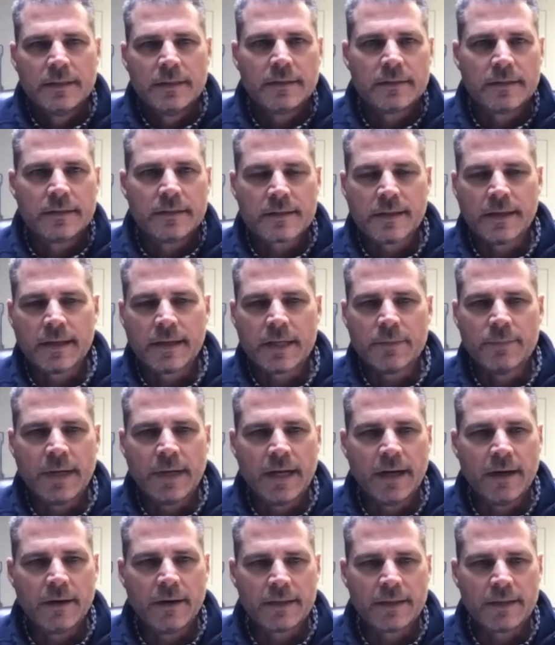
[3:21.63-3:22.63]
to think
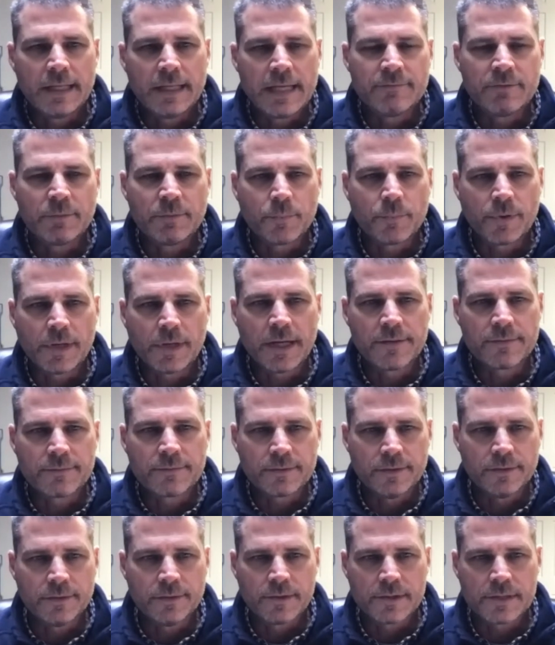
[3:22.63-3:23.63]
about and even pray
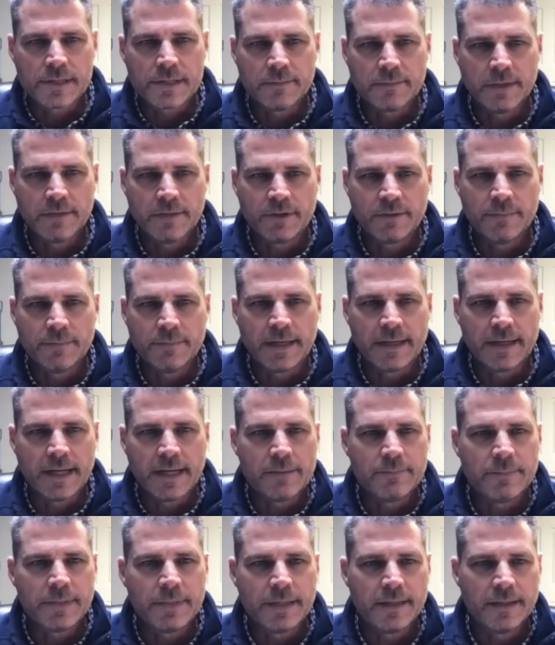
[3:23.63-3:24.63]
through, because some of you may
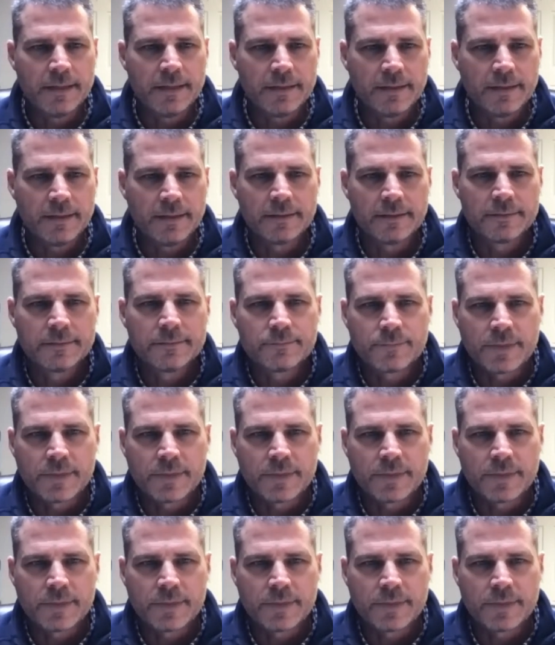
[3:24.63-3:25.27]
not be uh,